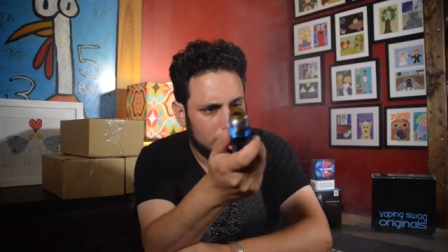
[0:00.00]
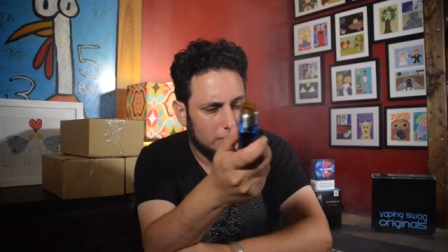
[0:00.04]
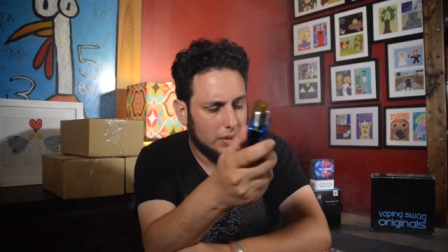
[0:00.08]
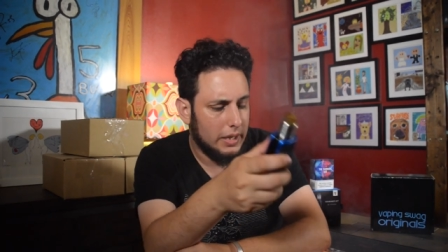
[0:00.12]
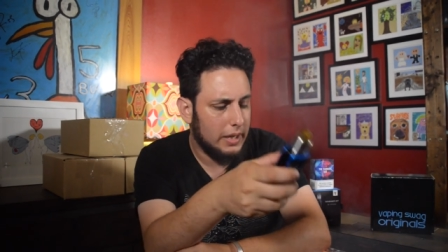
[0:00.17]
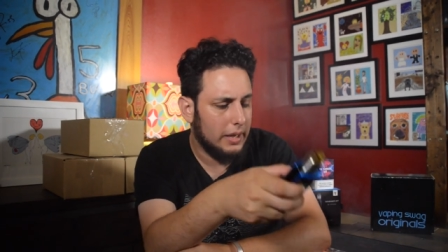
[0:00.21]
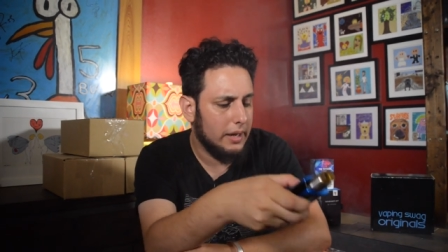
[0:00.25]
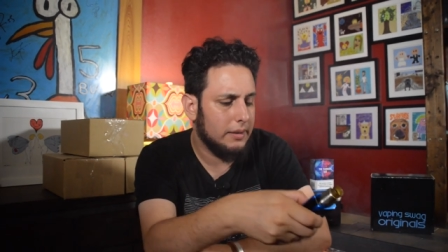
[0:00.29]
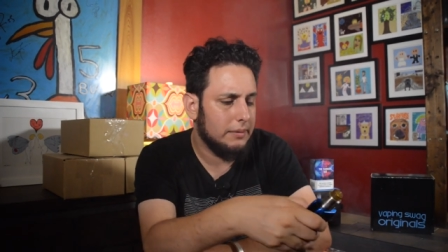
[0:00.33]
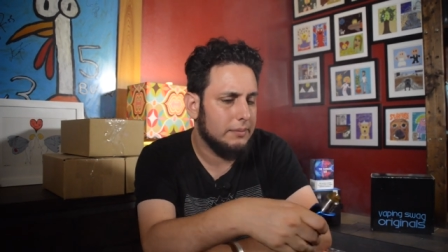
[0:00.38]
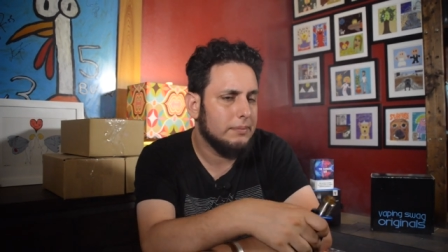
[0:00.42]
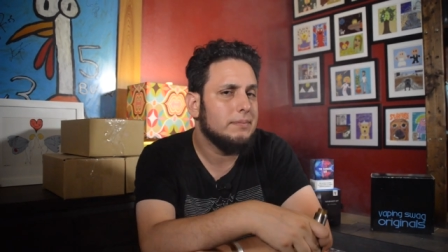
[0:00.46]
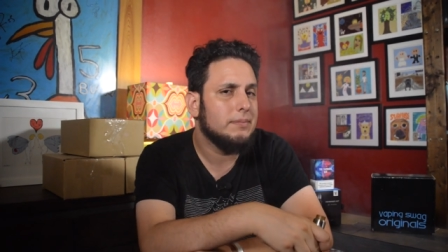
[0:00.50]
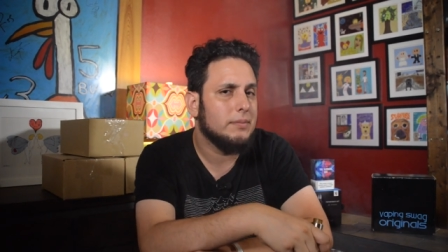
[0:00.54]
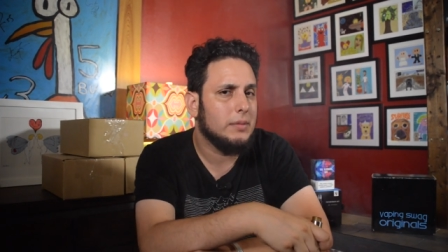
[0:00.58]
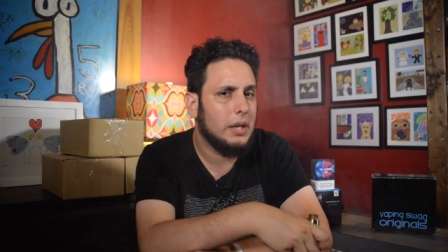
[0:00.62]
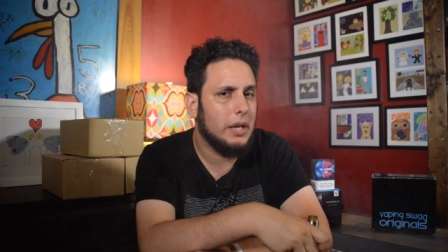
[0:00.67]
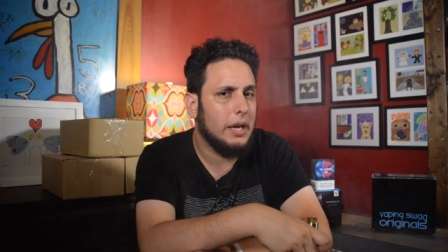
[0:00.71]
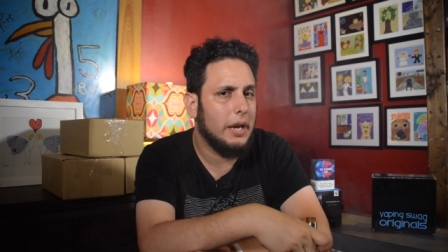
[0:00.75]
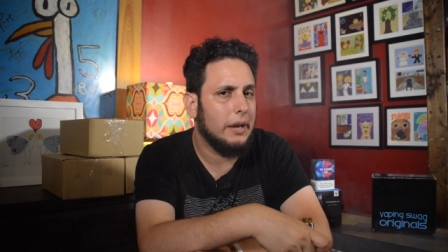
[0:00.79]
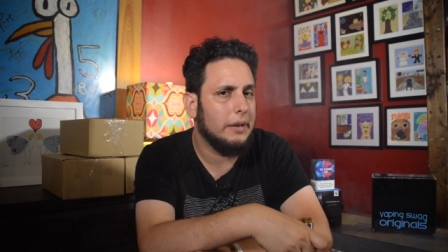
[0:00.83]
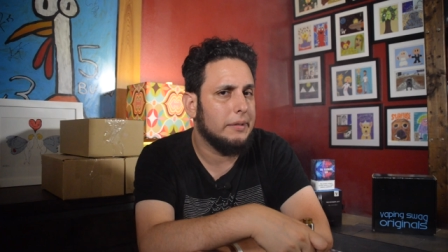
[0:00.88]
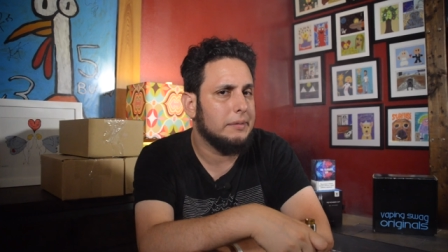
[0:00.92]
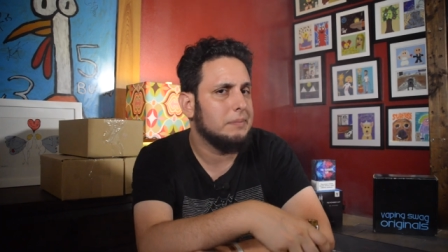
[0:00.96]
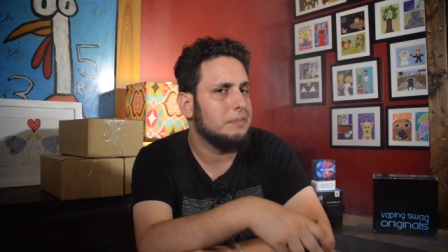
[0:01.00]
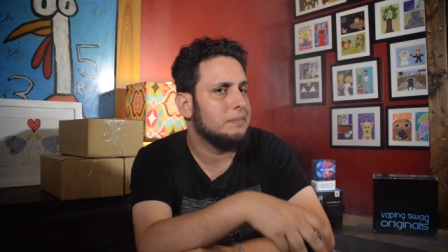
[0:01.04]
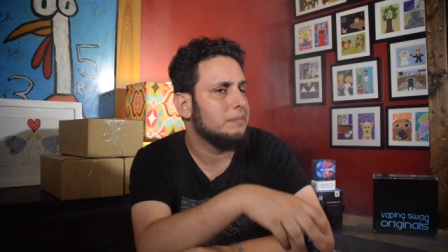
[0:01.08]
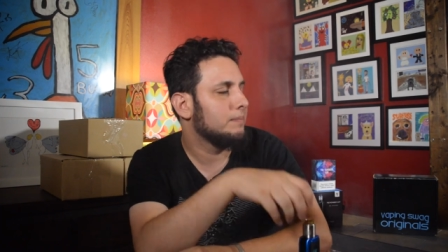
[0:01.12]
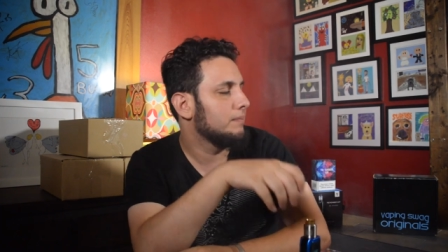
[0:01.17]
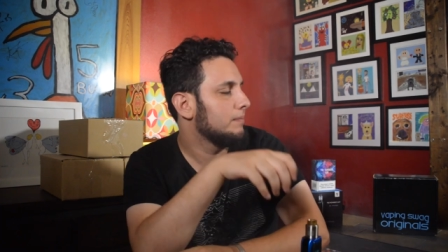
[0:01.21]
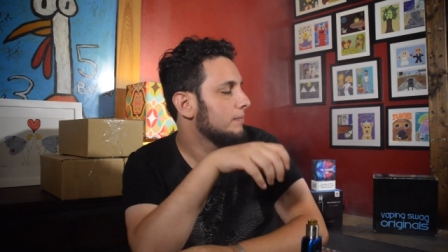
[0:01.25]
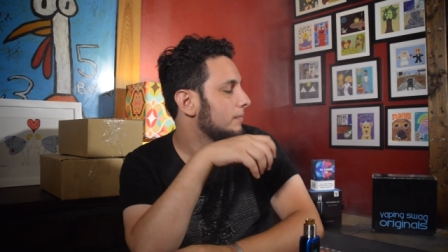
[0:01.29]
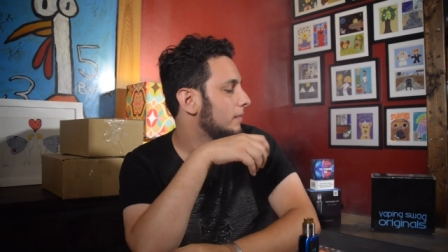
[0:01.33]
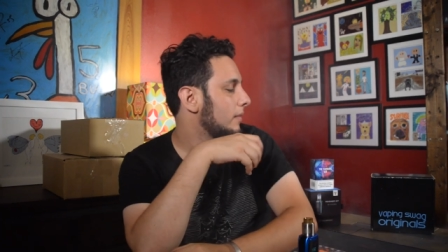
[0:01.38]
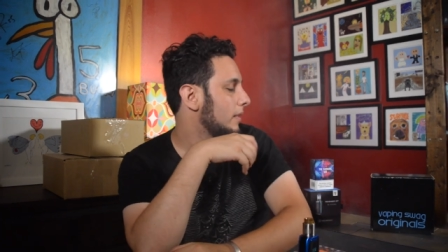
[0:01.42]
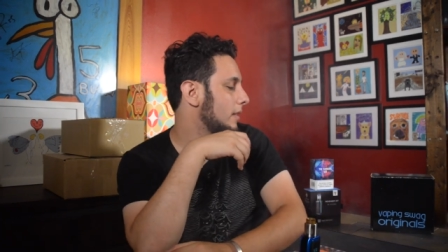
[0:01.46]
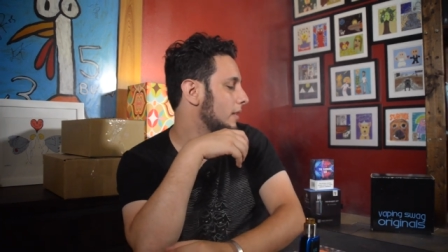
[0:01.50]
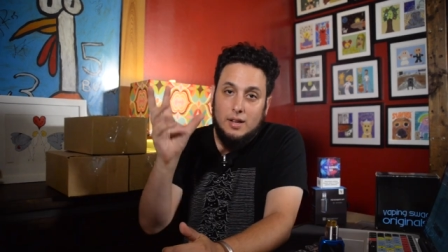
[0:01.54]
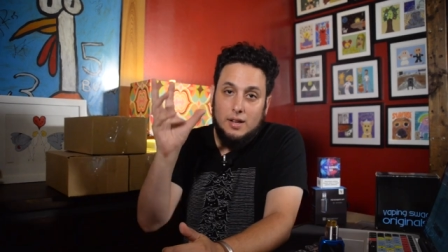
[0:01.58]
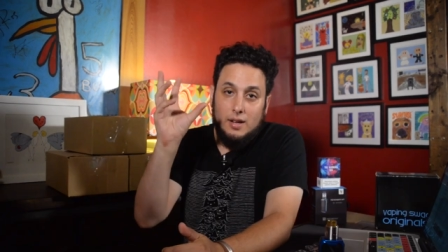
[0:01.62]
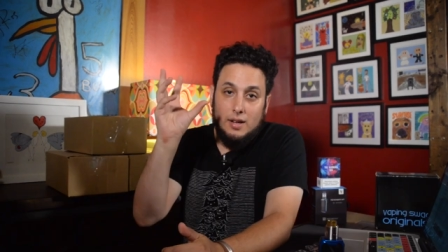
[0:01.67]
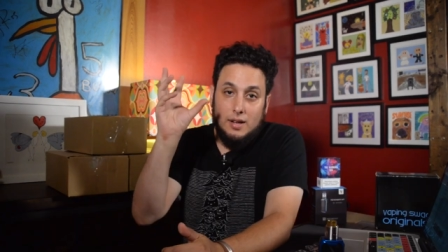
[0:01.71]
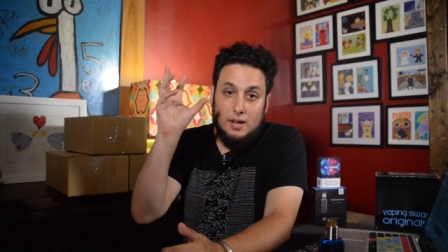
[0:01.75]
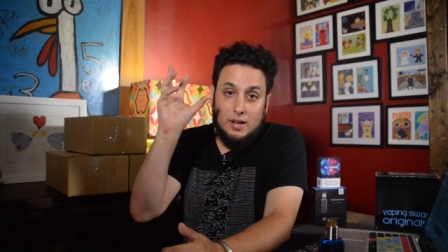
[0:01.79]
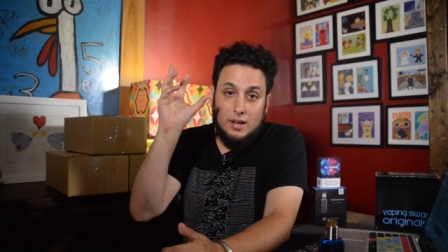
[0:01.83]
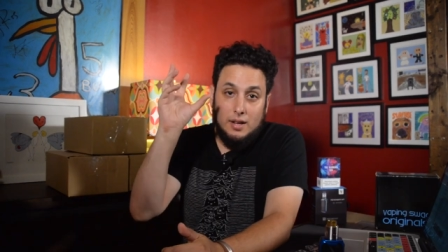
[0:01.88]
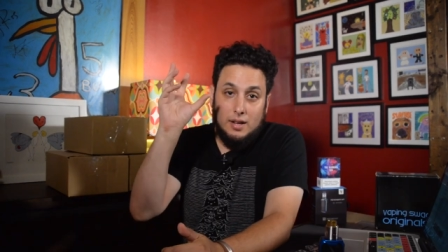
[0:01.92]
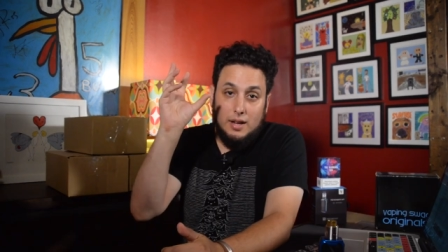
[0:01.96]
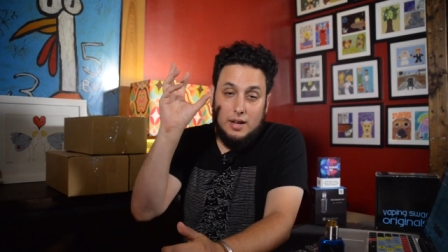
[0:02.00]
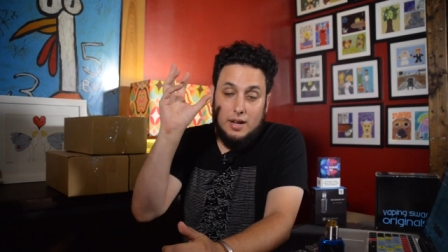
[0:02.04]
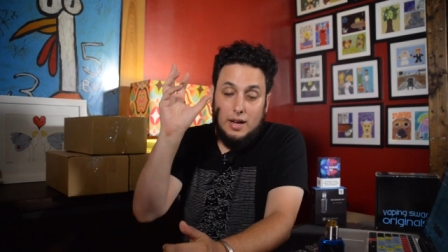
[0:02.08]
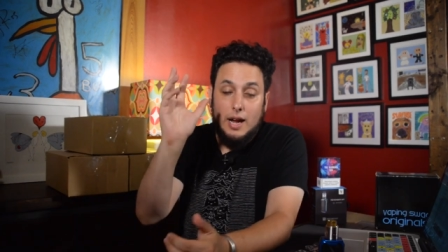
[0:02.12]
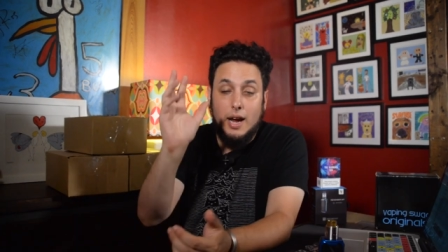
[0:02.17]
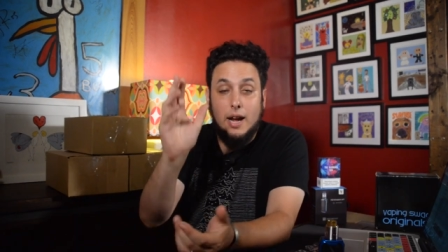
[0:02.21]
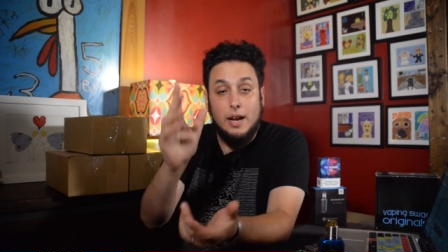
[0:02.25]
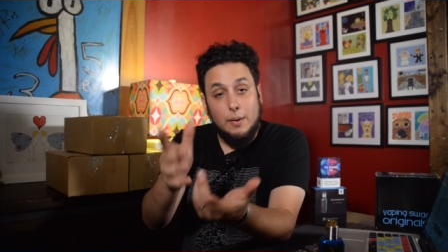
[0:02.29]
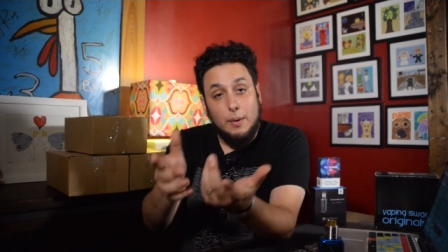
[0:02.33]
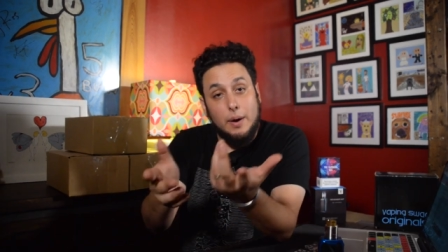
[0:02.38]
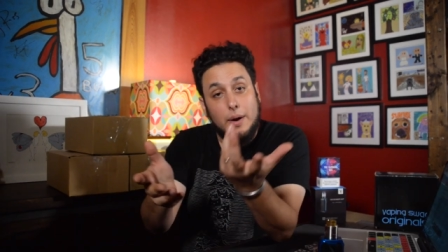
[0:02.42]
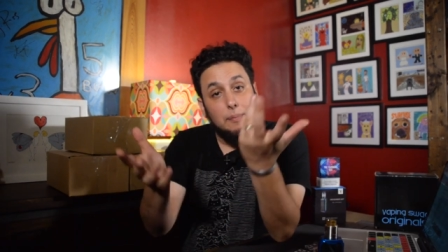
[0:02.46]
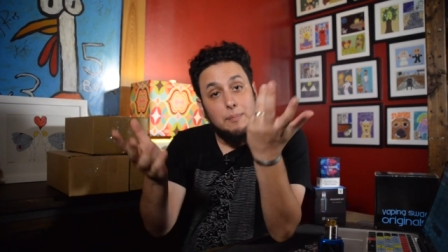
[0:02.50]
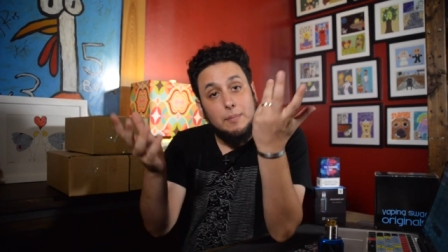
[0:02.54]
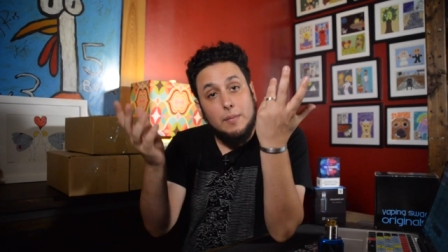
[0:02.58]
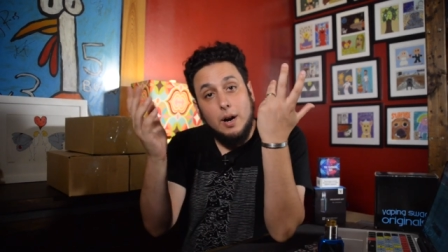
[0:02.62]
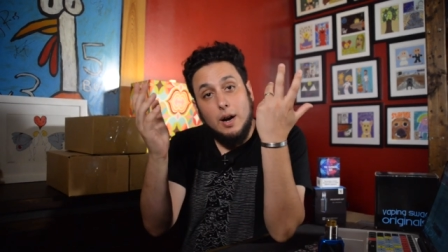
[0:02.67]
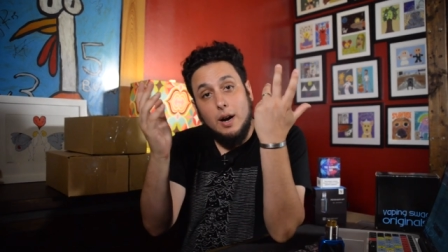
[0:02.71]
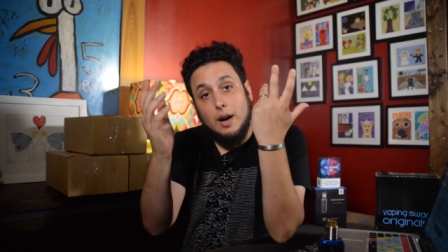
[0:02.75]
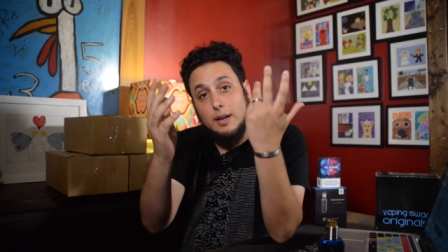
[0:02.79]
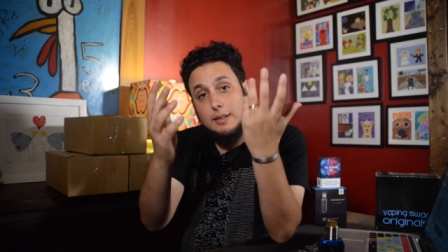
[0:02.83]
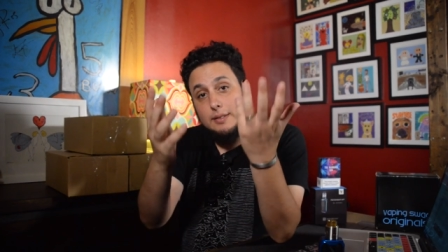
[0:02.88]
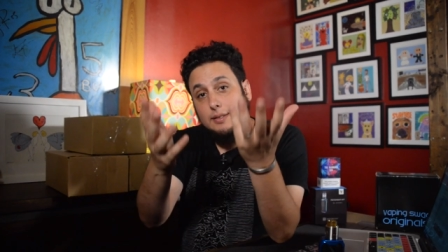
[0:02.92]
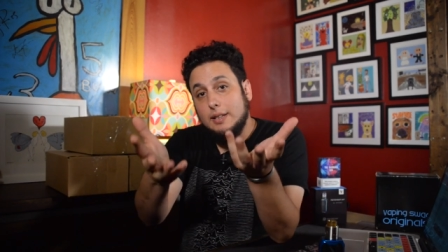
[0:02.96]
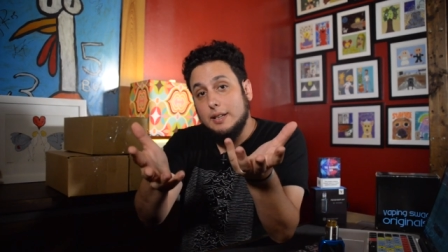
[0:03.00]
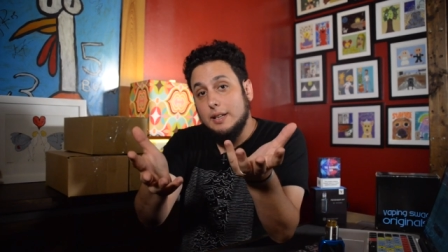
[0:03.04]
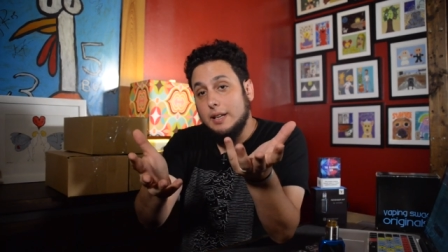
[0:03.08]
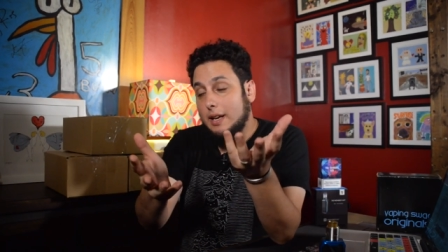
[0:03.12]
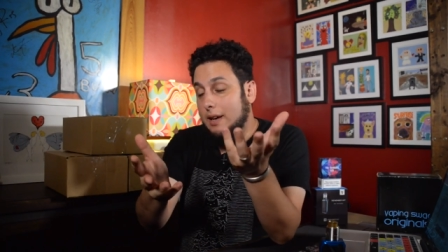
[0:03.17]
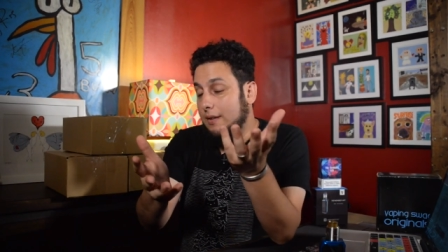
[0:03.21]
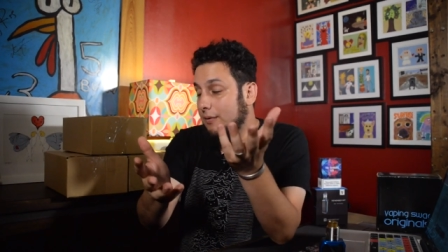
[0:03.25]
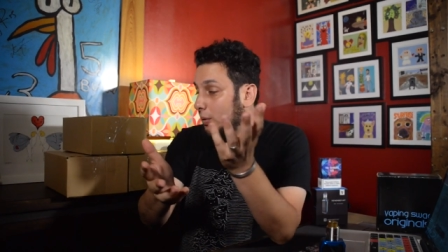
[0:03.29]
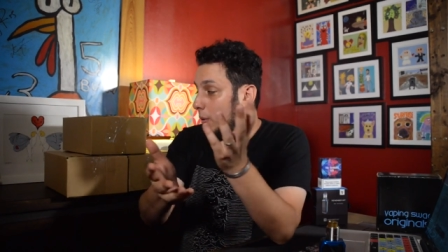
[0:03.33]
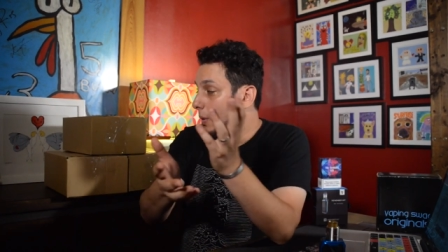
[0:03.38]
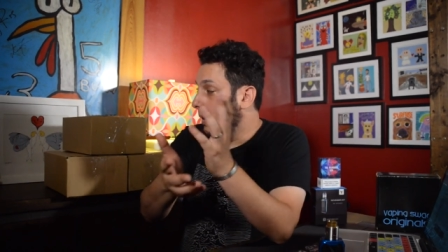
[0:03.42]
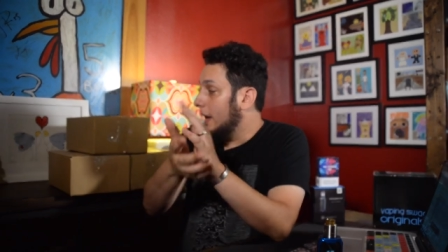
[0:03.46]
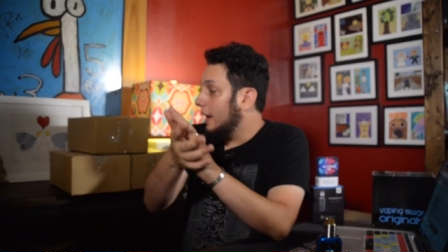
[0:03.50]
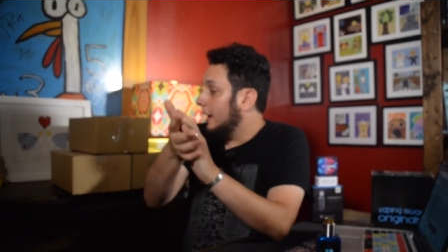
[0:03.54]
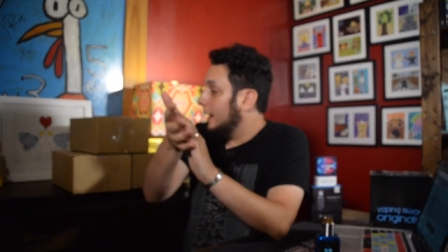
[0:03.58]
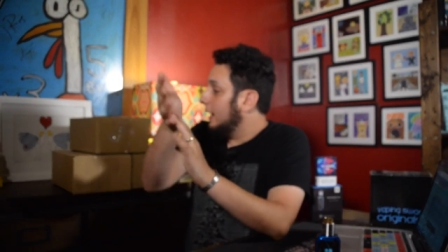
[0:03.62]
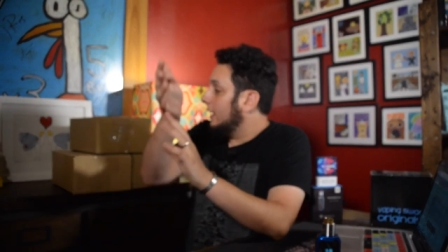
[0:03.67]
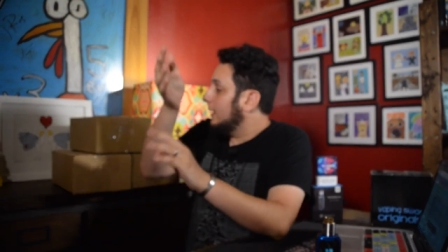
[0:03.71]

Okay? Okay. Anyway, on to the giveaway.